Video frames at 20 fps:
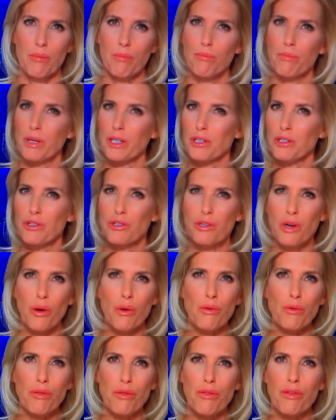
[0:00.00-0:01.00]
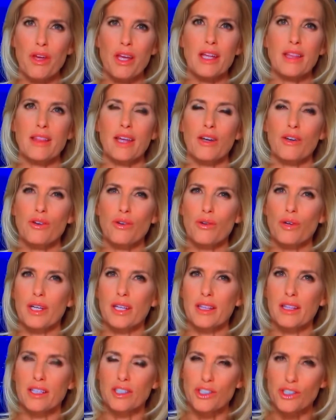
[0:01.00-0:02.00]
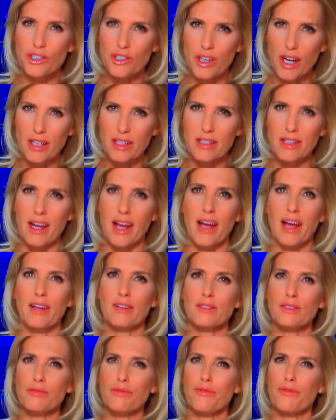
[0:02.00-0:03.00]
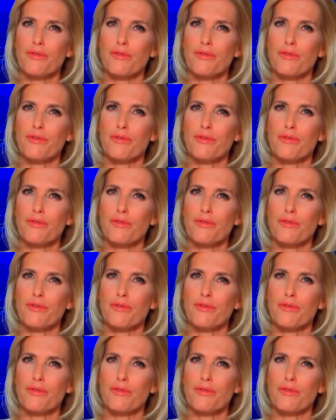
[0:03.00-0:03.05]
But don't think that during the shutdowns,